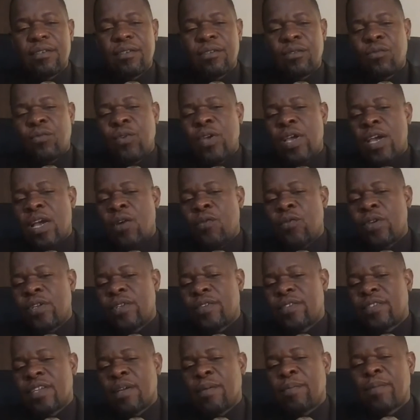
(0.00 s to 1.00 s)
we are we in
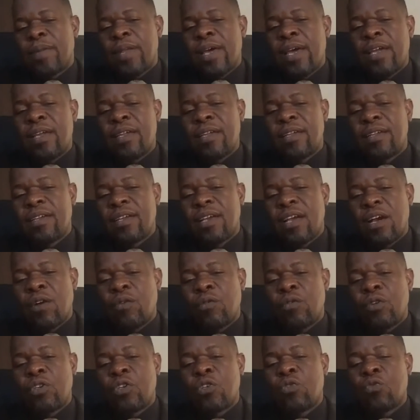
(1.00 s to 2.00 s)
step nine? Are
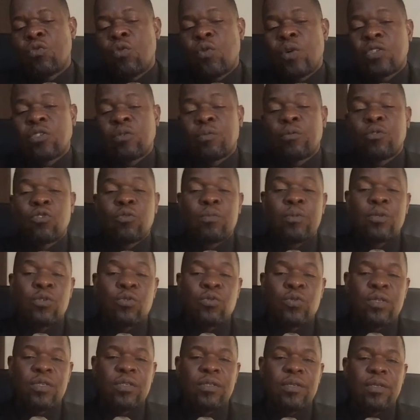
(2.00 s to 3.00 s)
we doing what we're supposed to be
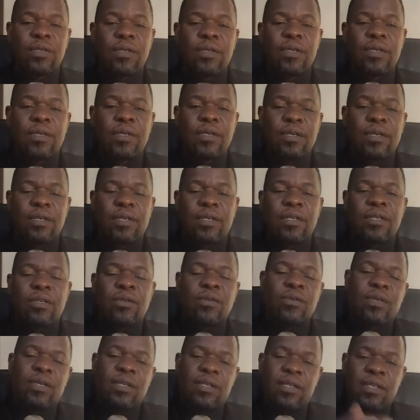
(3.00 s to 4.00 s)
doing? You
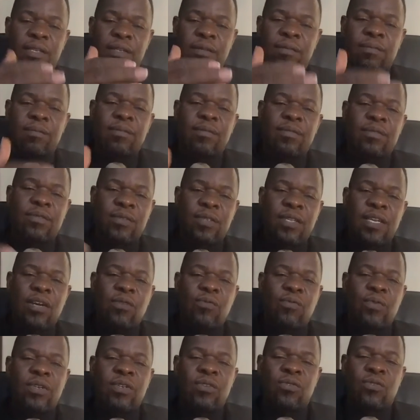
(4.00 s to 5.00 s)
know, and then so that
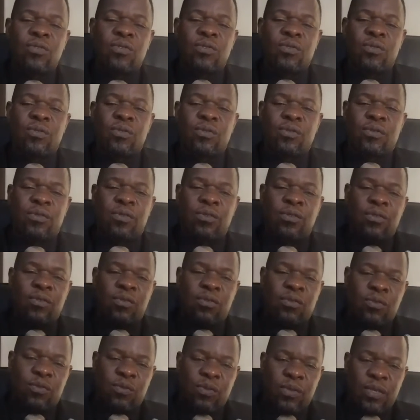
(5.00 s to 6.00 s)
way you,
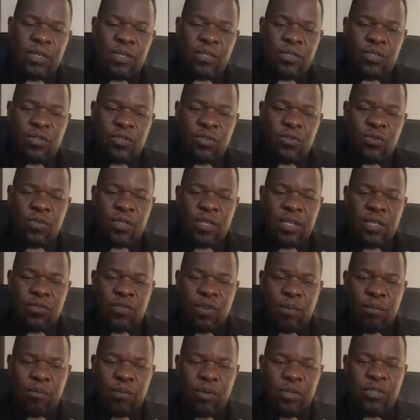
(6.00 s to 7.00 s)
you ensure that
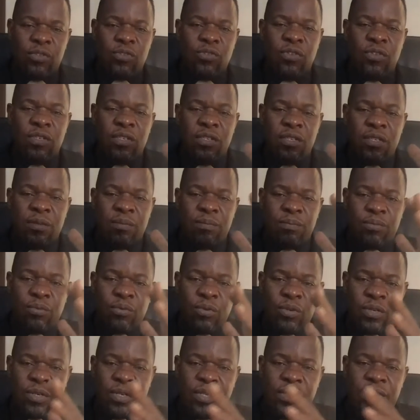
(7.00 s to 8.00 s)
you are monitoring the
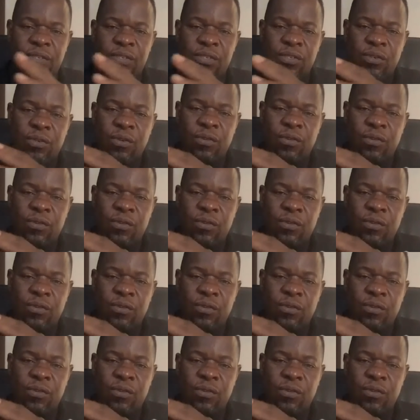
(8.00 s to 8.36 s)
progress